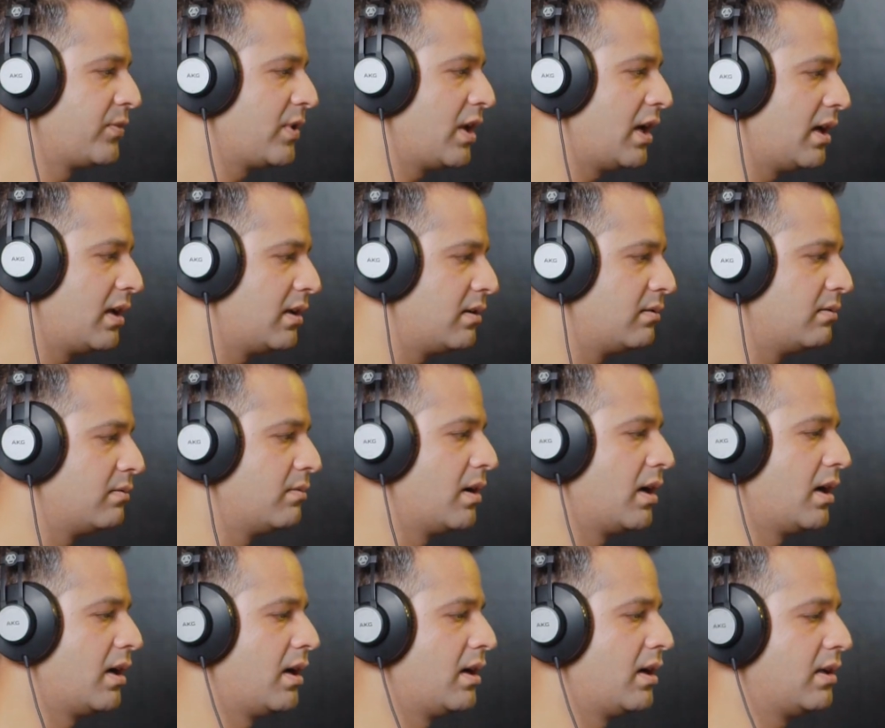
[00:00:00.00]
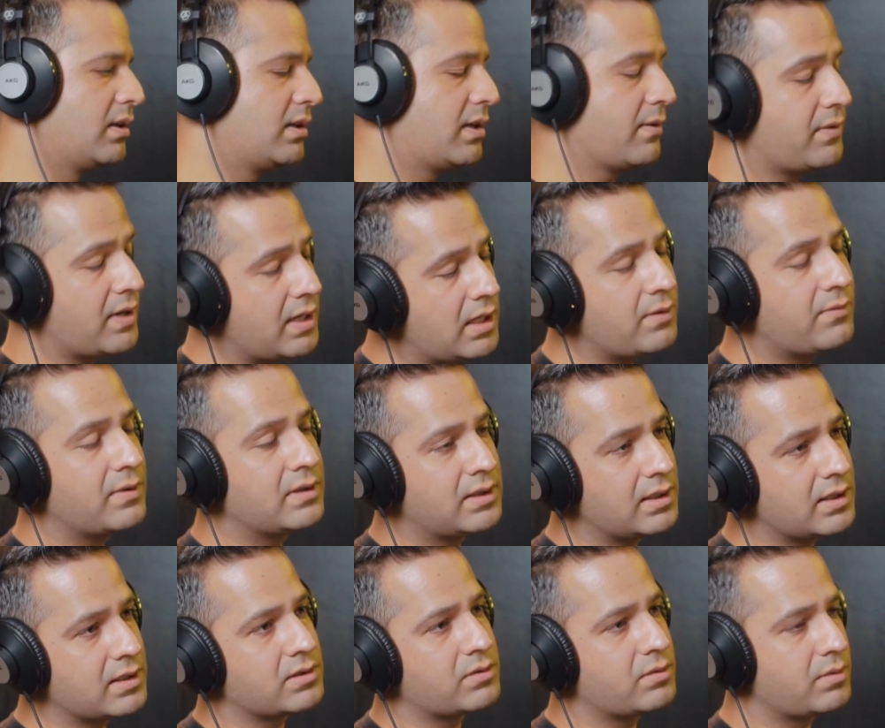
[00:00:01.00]
And definitely with
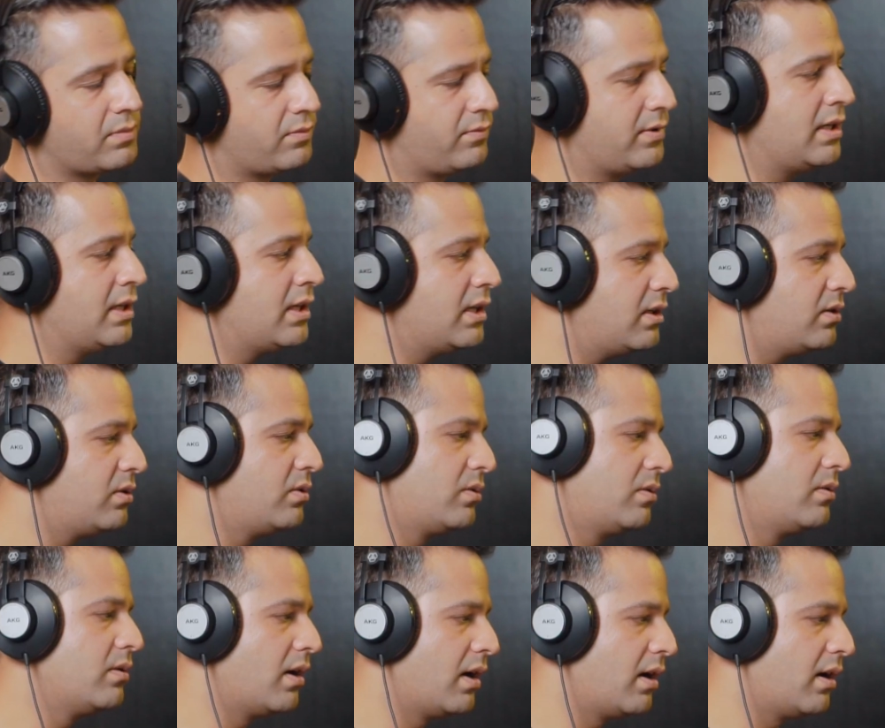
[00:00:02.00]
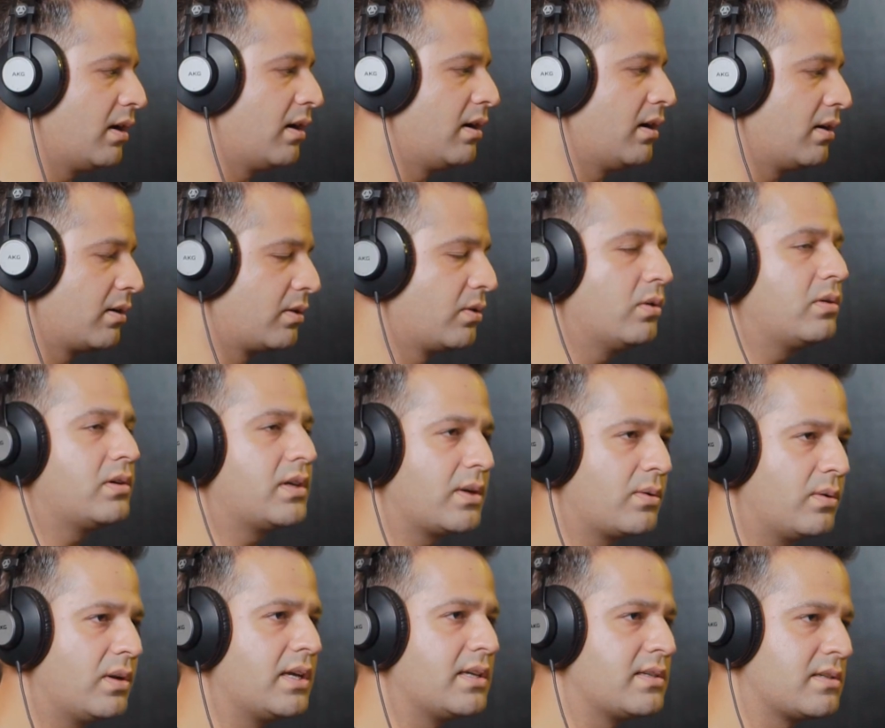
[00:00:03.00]
this, we need good
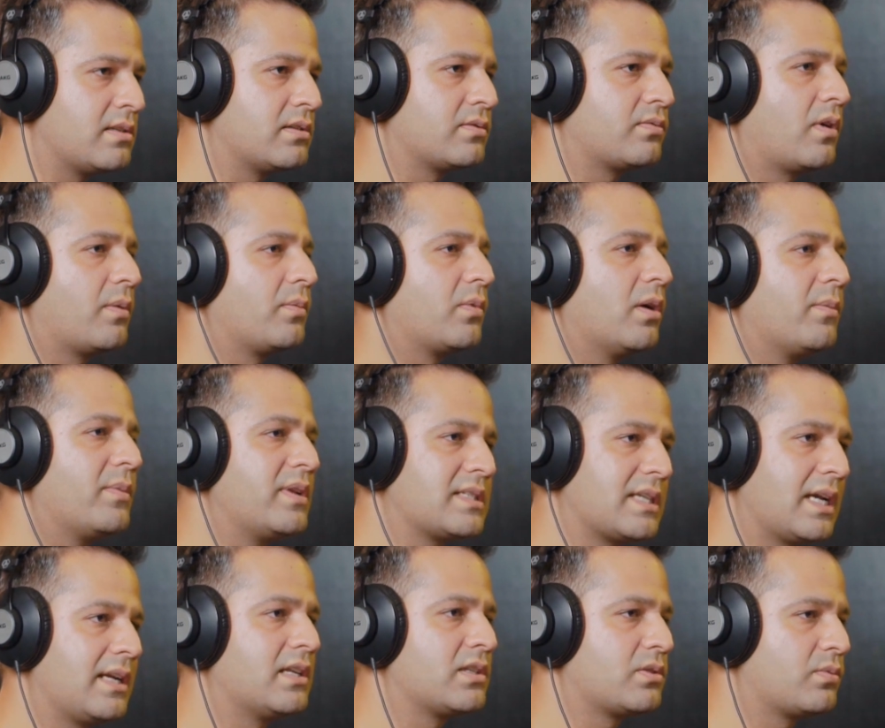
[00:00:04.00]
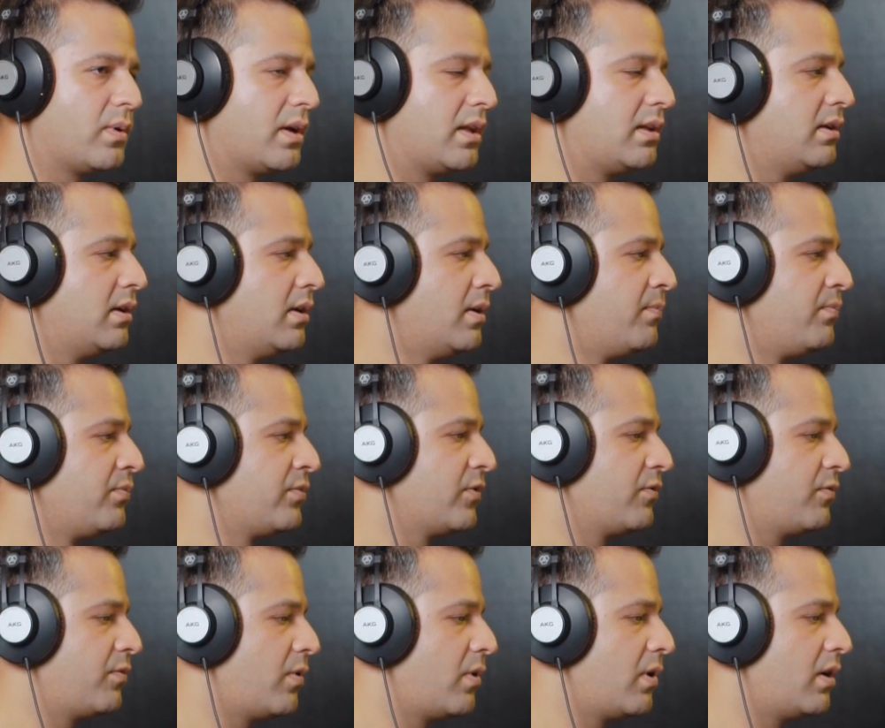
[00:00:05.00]
regulations from government side as well
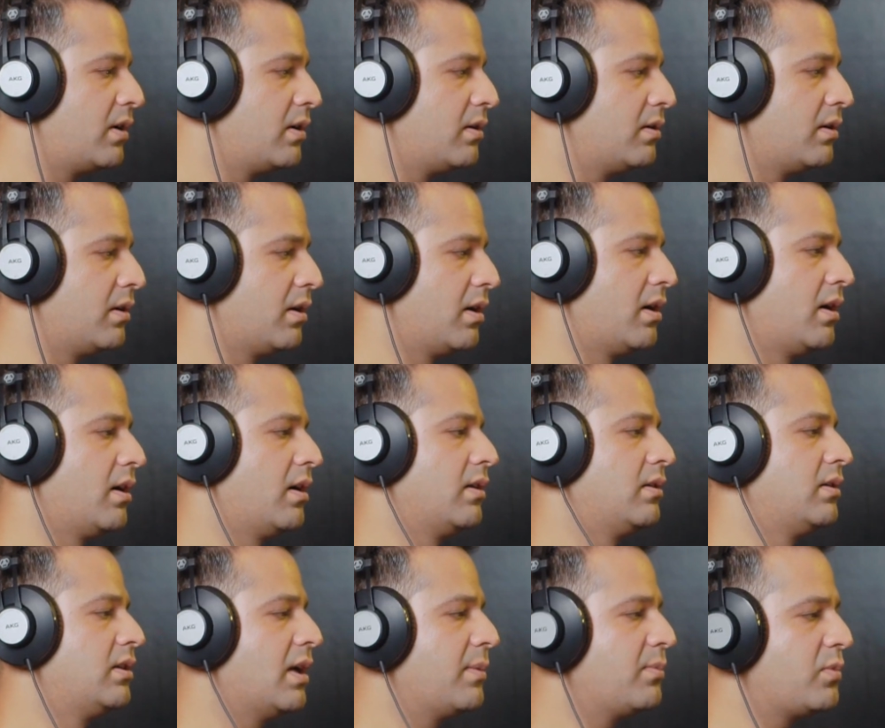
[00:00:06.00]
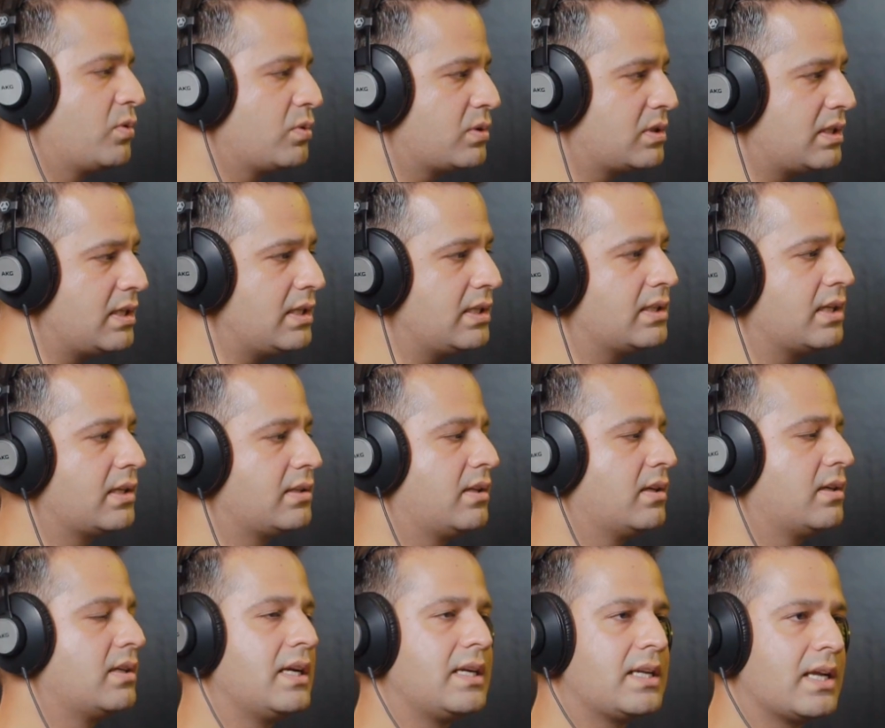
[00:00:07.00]
for them to see that
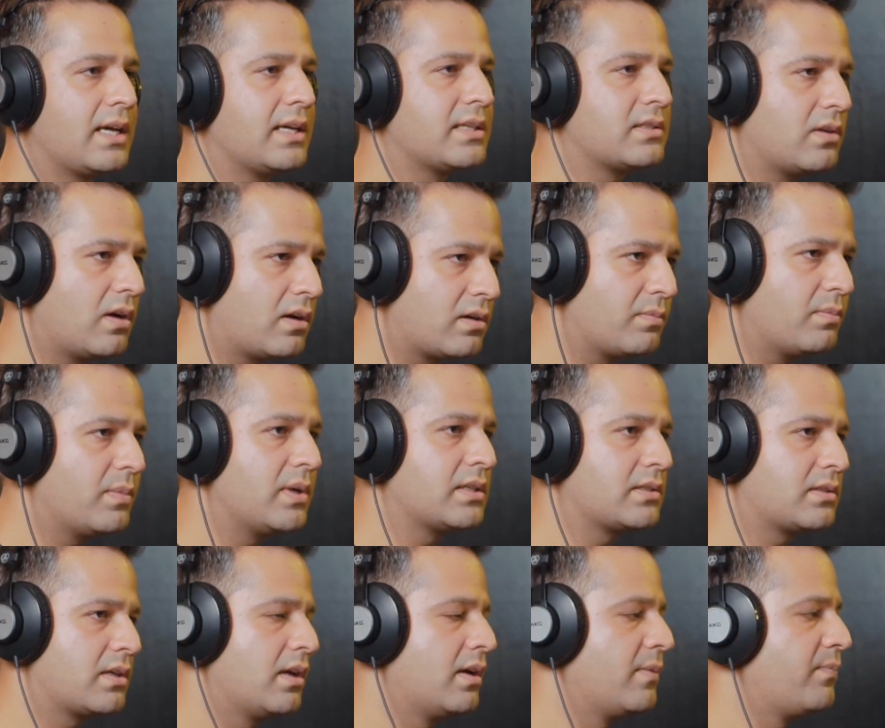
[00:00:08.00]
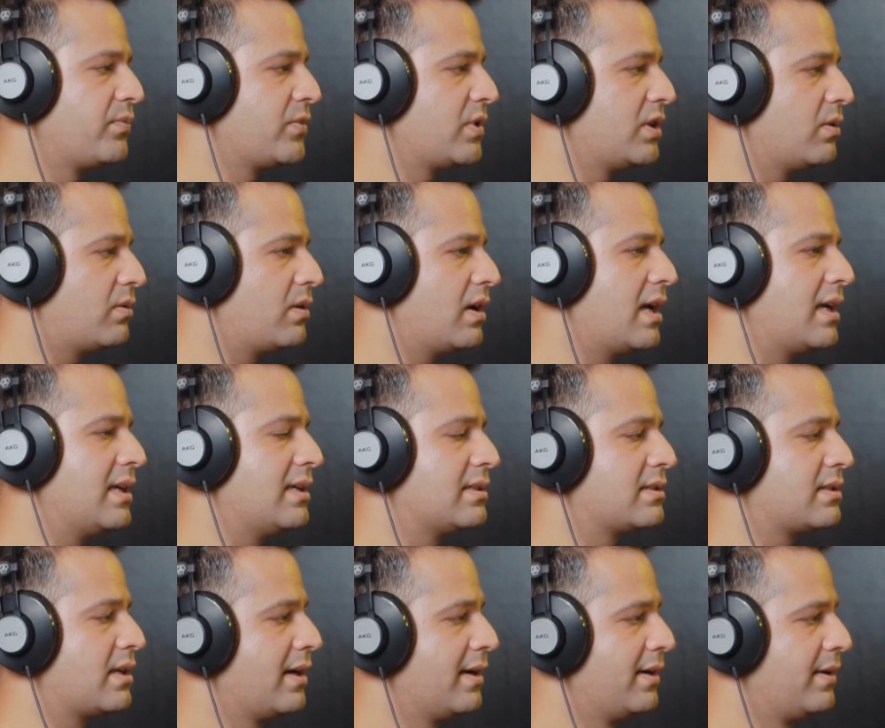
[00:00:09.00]
the data is not
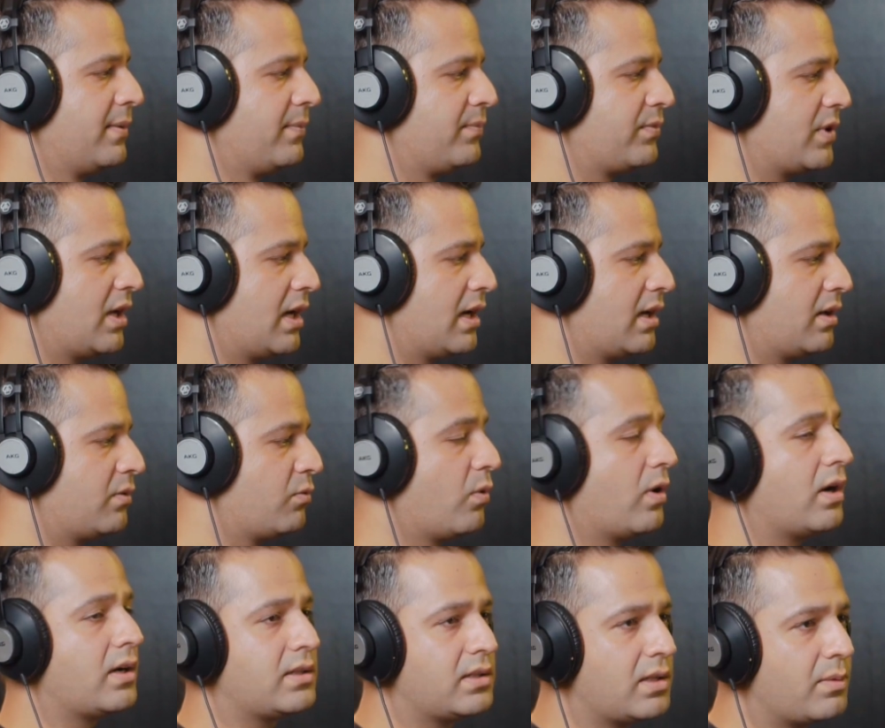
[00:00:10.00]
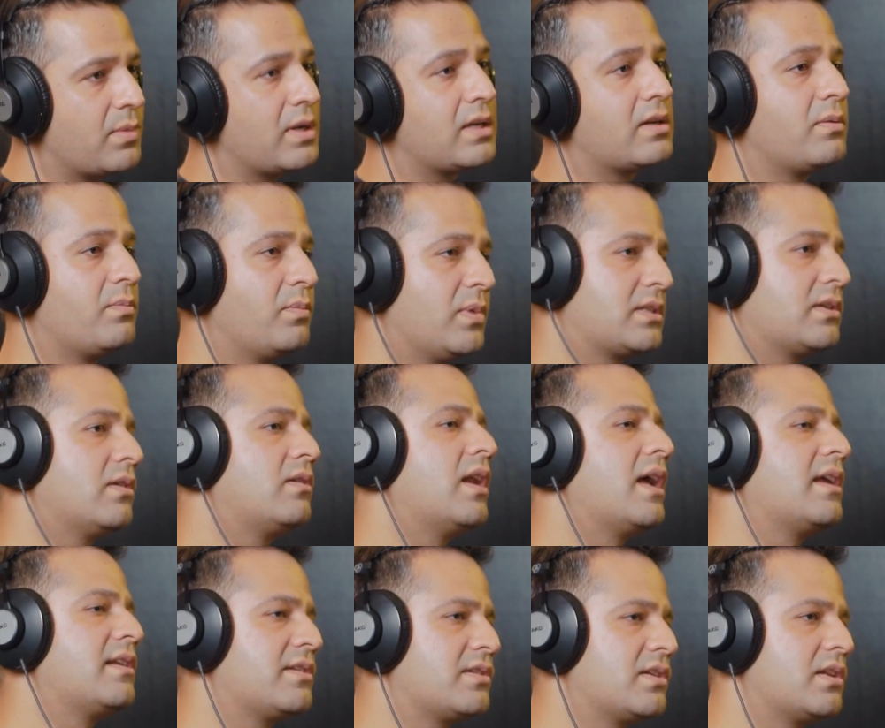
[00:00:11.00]
misutilized and what the
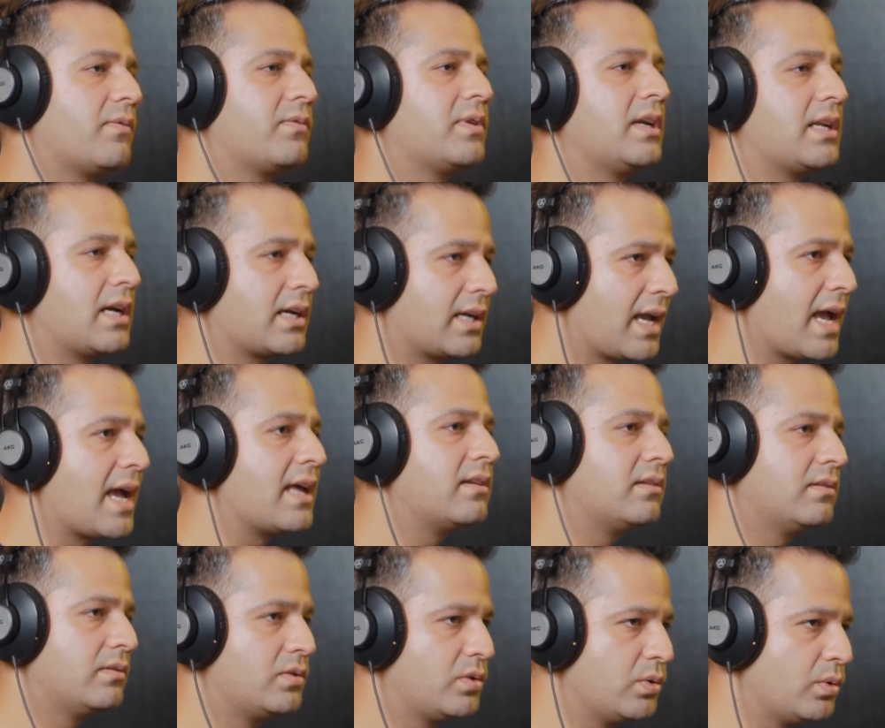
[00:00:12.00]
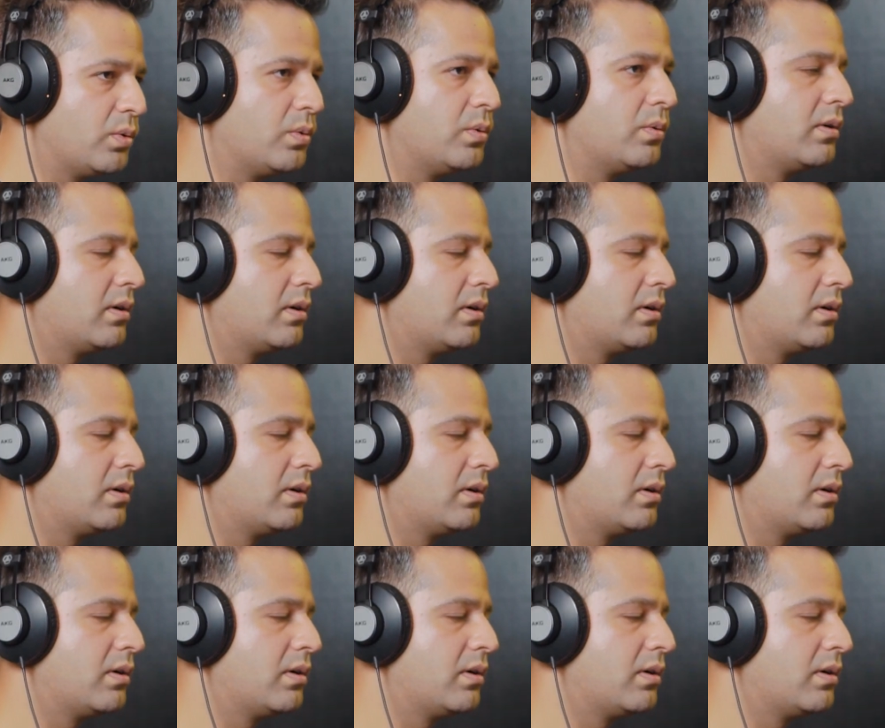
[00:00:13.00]
misutilization of data can do